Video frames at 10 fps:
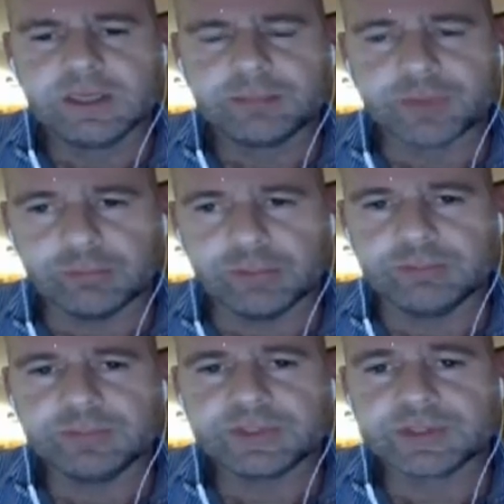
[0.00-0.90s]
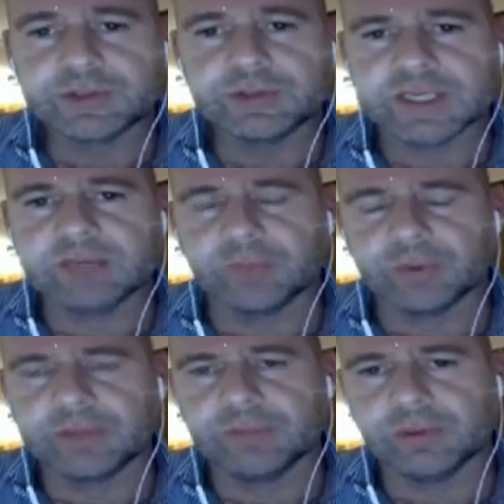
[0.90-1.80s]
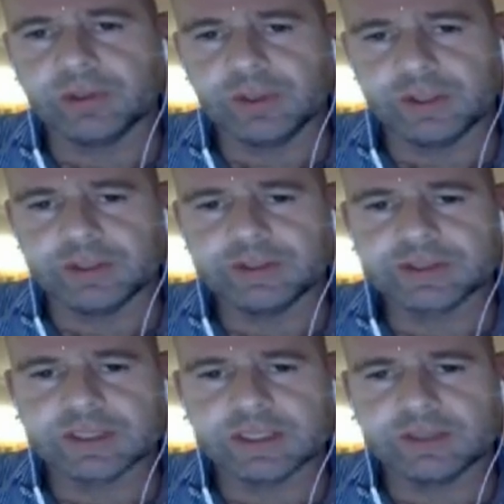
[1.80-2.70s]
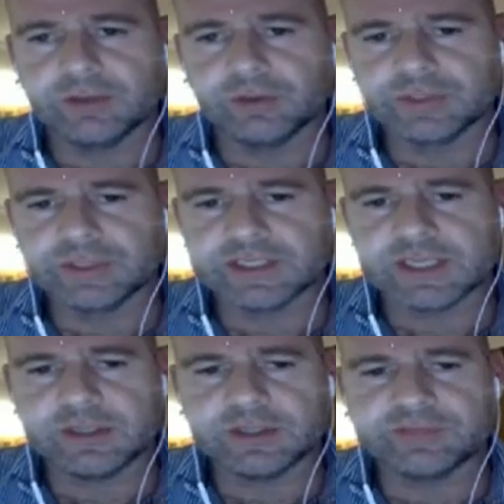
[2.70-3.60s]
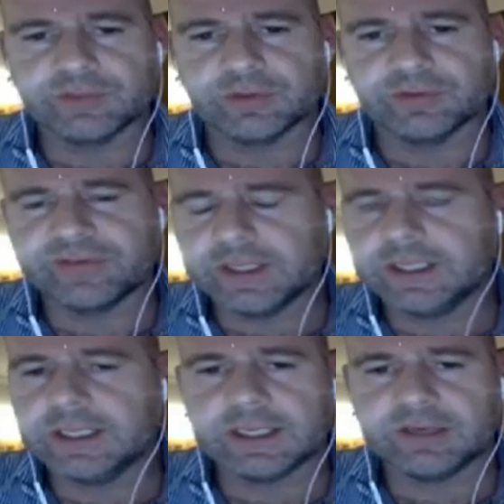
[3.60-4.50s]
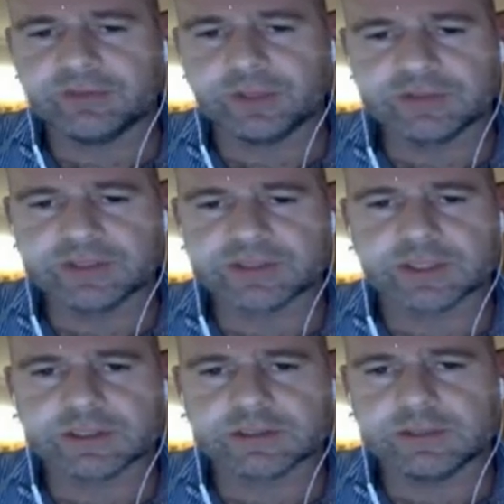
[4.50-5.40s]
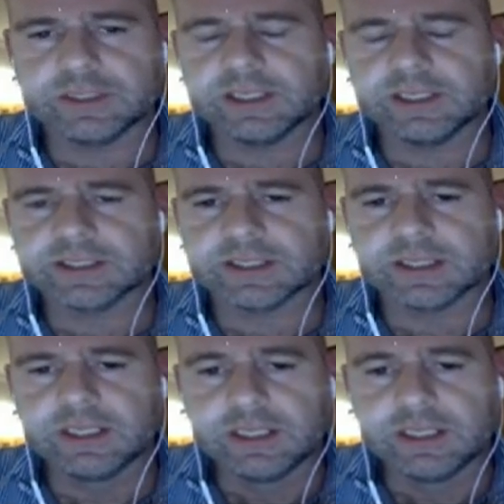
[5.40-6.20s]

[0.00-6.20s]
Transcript: problem to take more and more learners. Uh, the norms and standards for funding and for infrastructure regulates that.